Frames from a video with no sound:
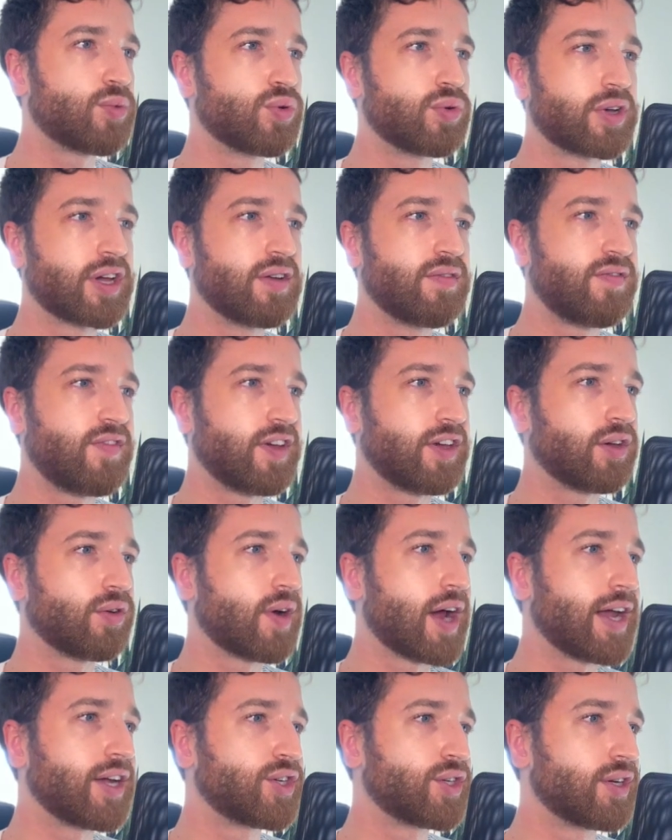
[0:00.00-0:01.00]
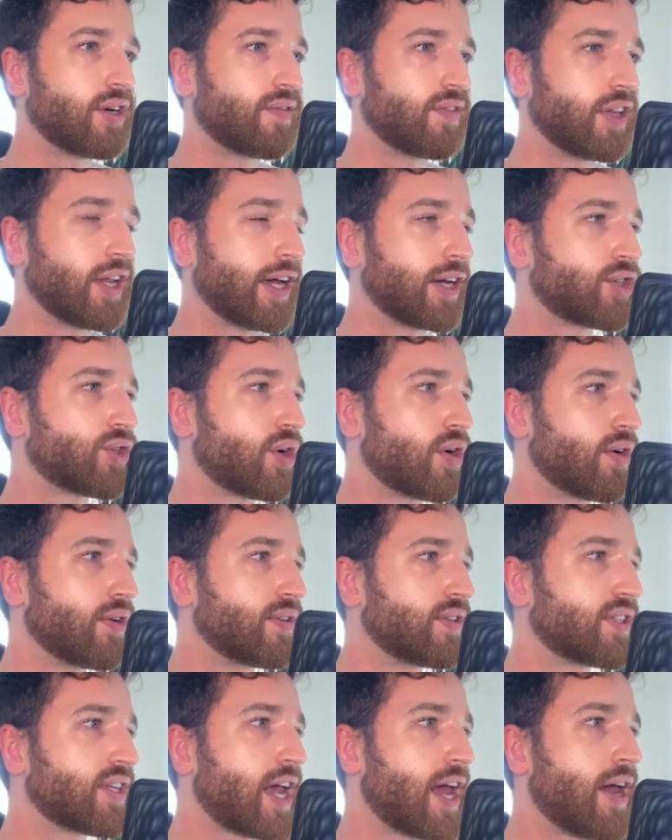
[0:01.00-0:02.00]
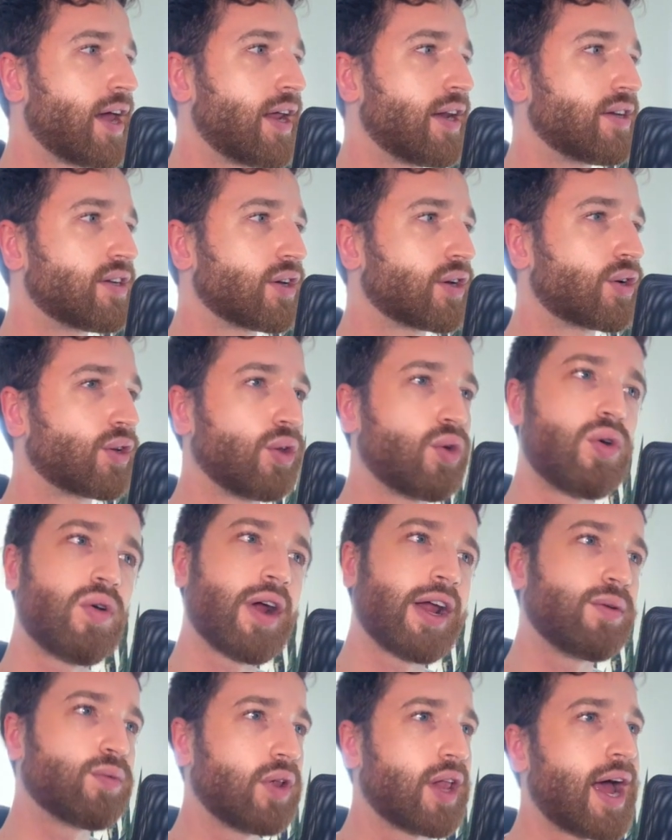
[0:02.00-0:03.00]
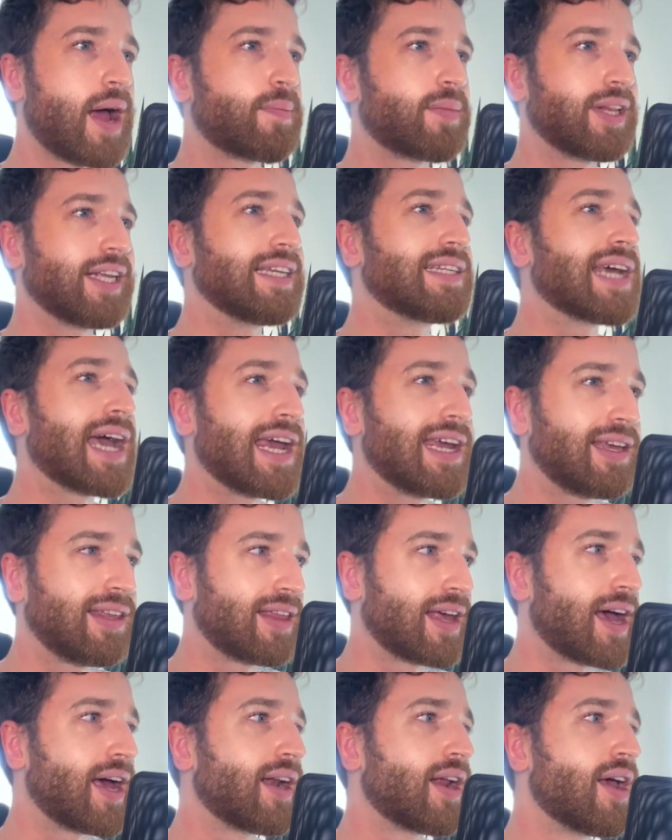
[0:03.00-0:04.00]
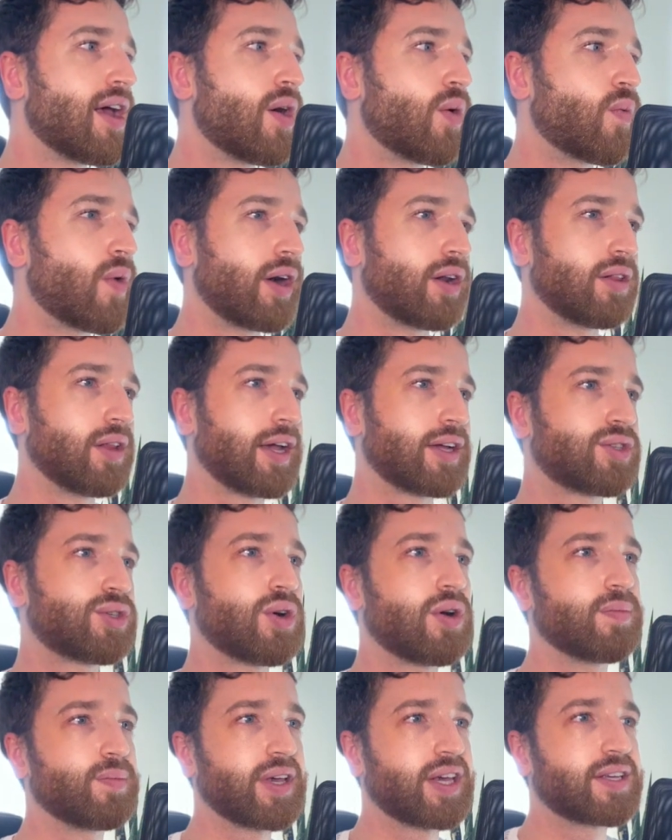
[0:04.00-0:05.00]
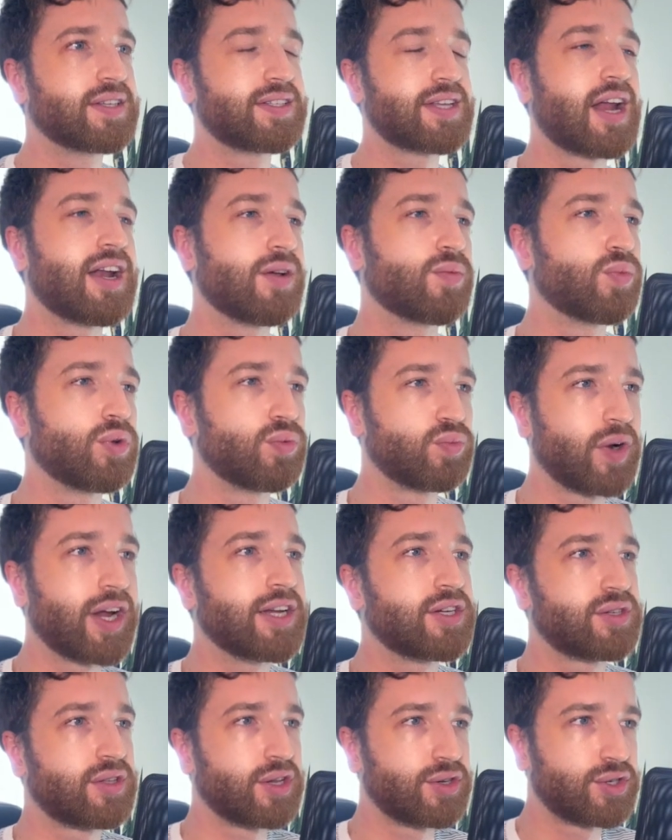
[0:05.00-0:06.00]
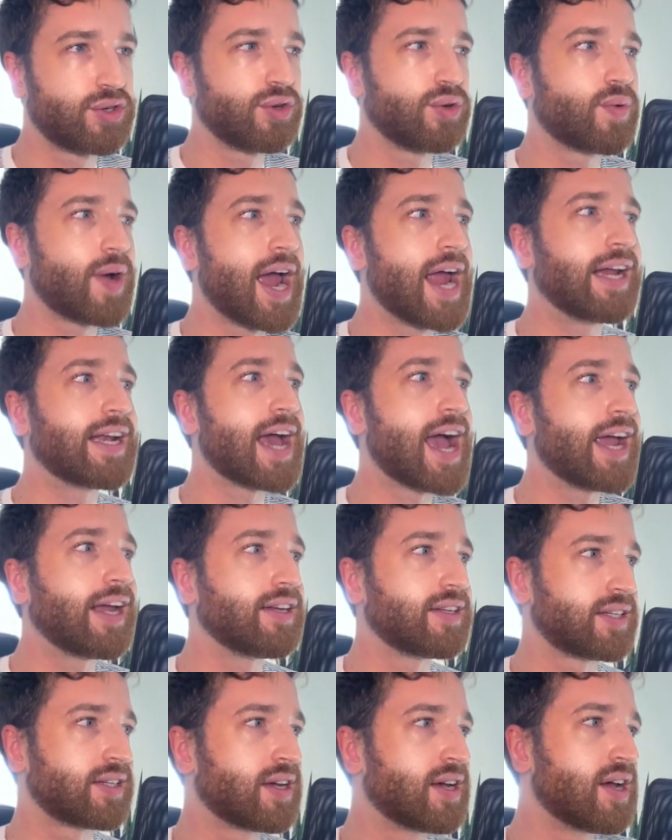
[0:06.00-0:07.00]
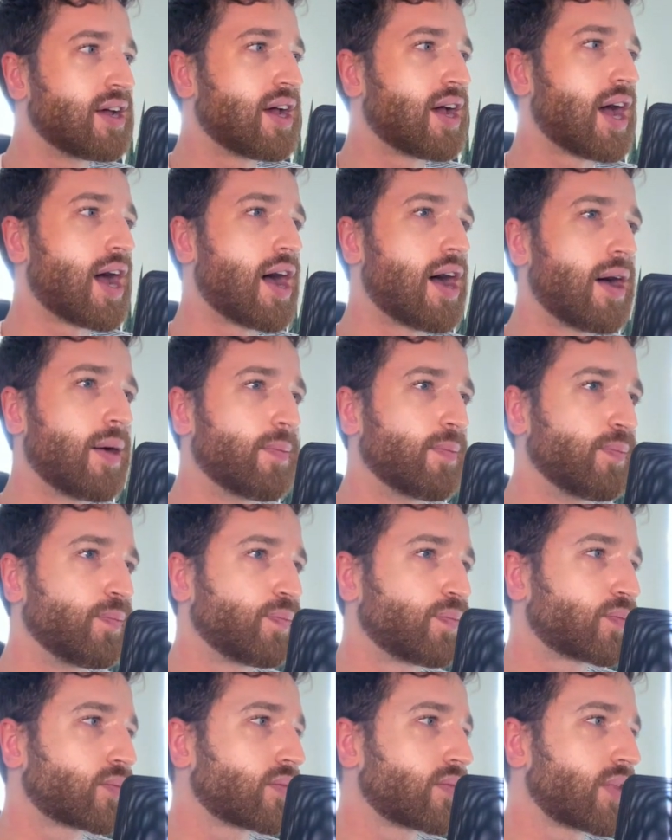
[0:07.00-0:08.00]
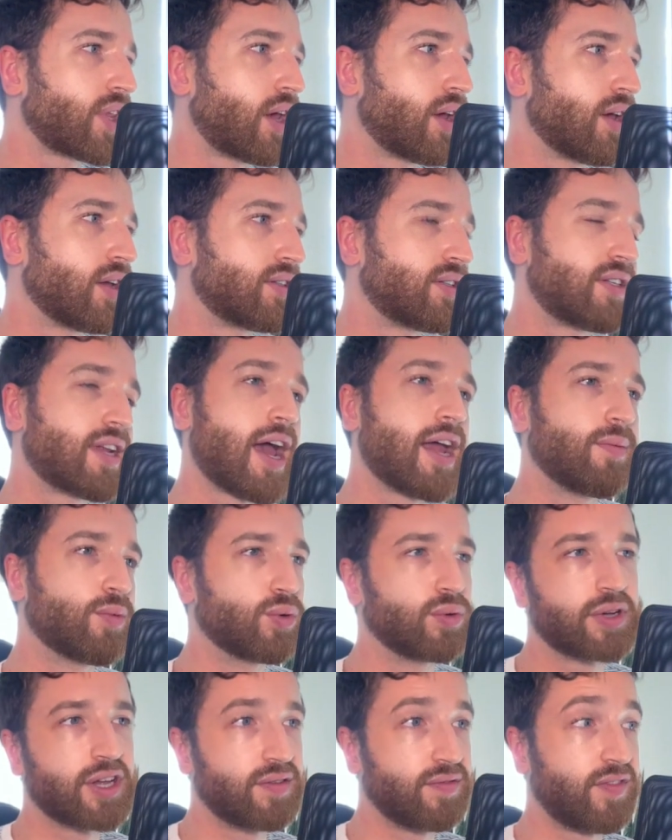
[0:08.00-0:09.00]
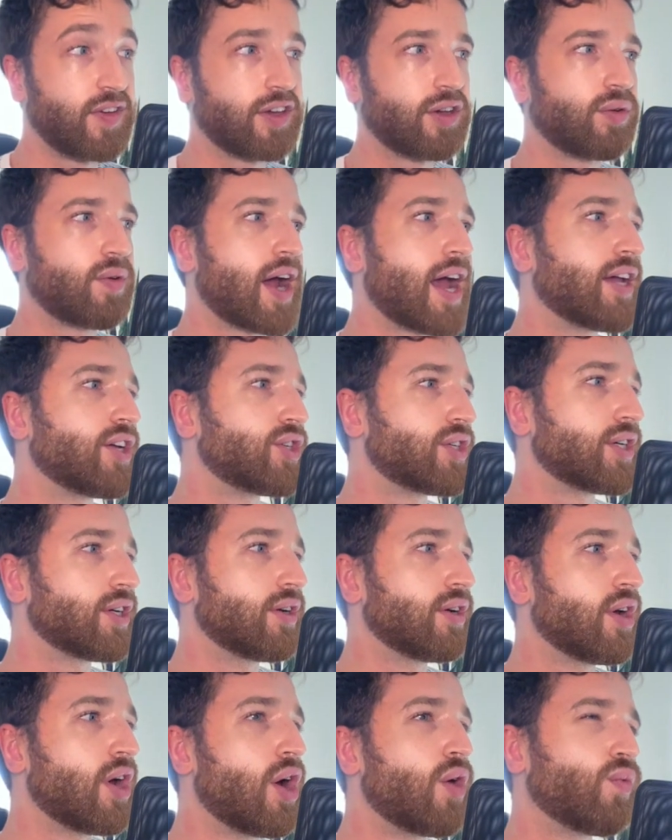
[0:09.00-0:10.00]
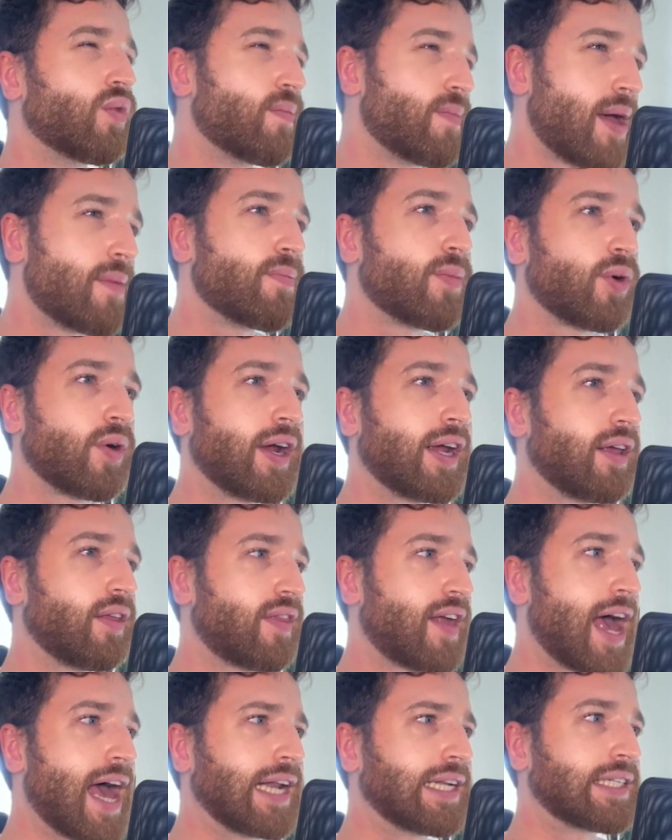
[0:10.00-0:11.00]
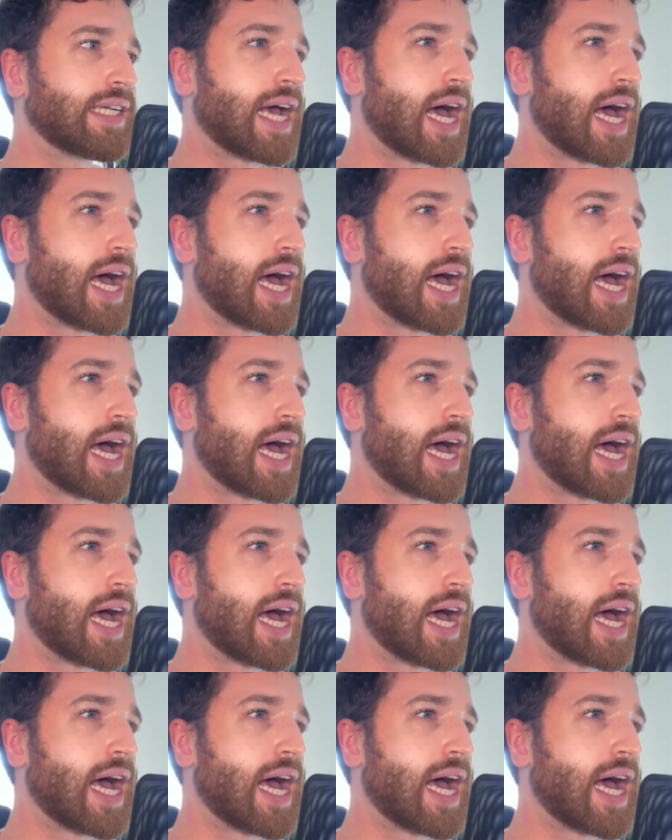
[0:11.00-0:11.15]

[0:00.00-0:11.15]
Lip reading: configuration of electrons, and chlorine will happily take that 1 electron because then it will reach the 2, 8, 8 stable configuration. Remembering that